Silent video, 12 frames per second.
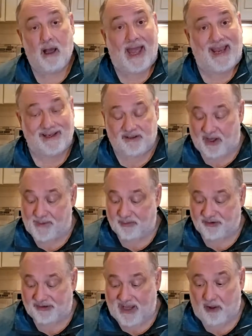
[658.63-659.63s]
any type
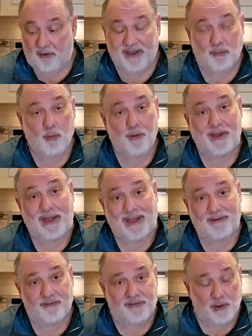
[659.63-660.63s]
of salad. And
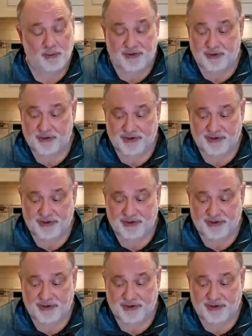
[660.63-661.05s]
in future